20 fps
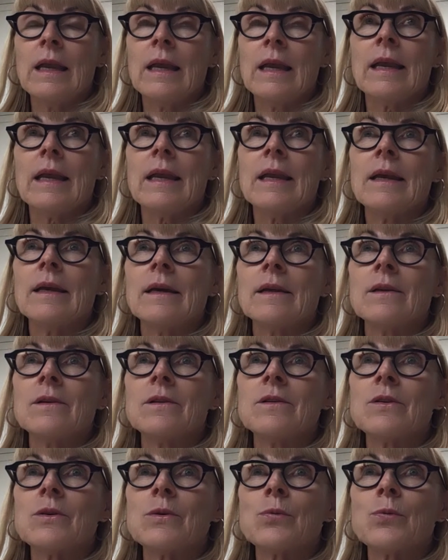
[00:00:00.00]

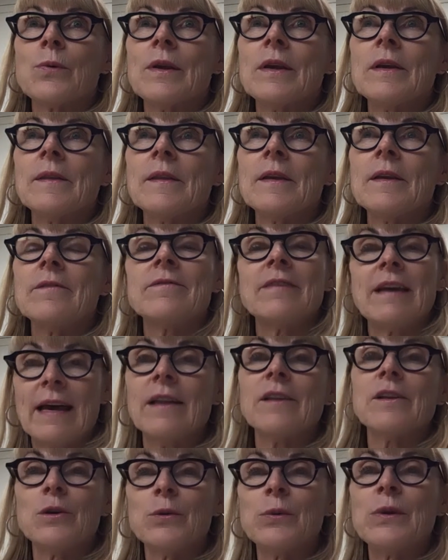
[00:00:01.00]
and really
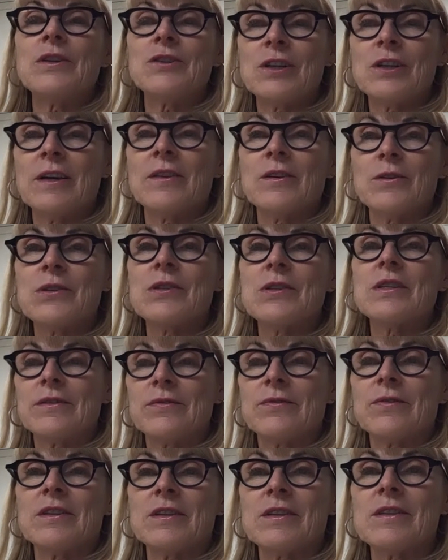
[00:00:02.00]
value each other's
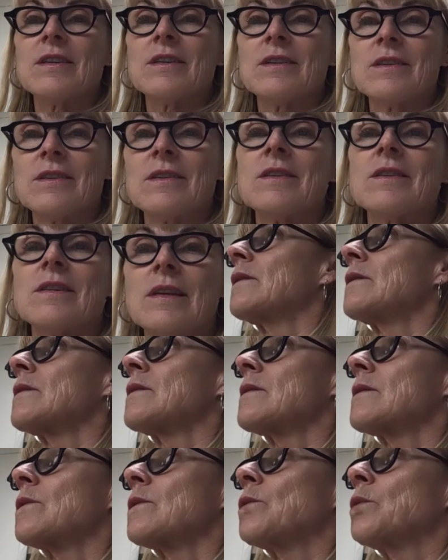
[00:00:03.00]
differences.
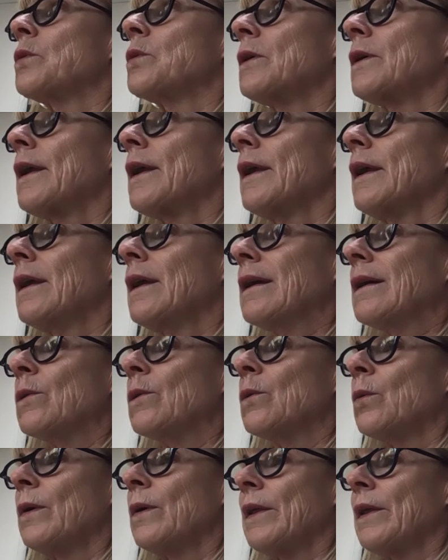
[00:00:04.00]
Working
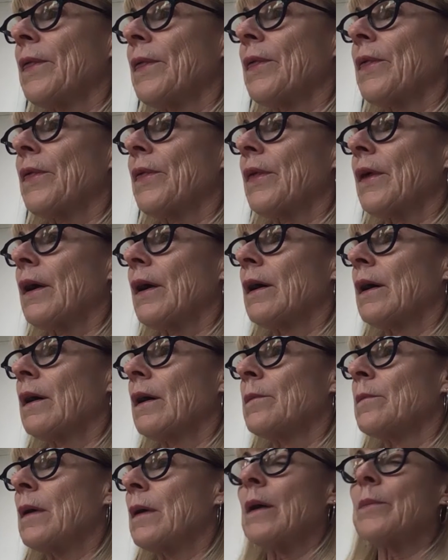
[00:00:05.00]
with
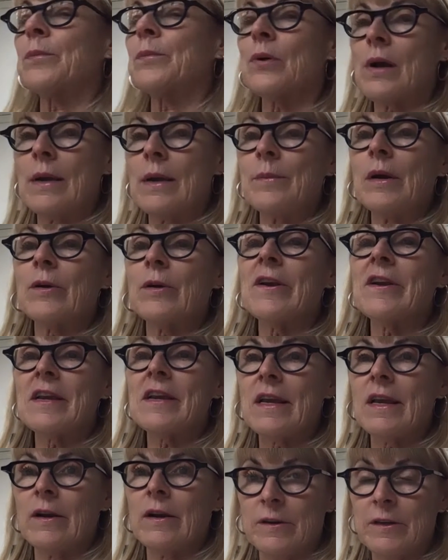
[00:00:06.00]
a primary
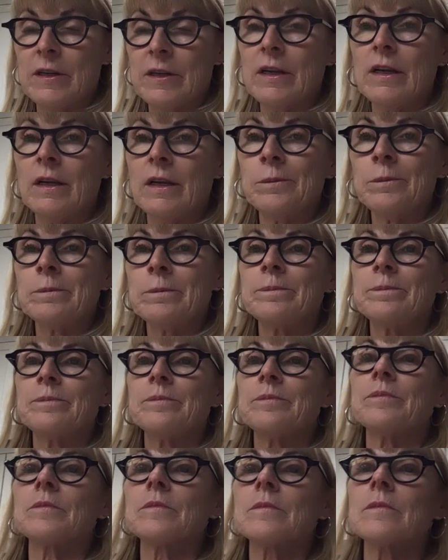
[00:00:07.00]
care team,
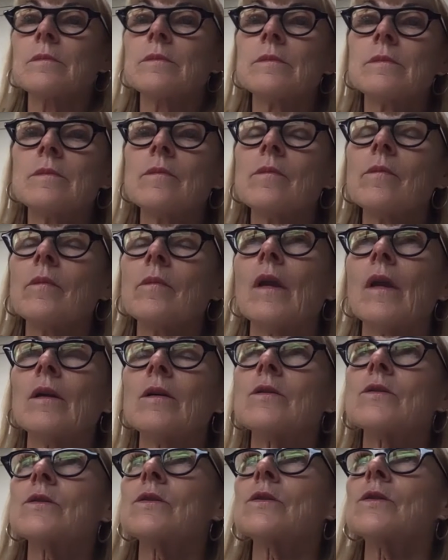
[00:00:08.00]

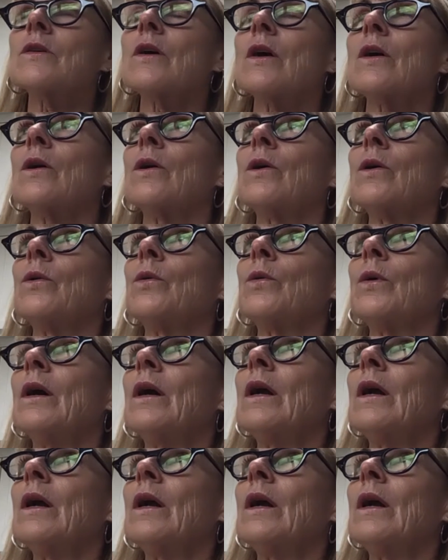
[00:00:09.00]
so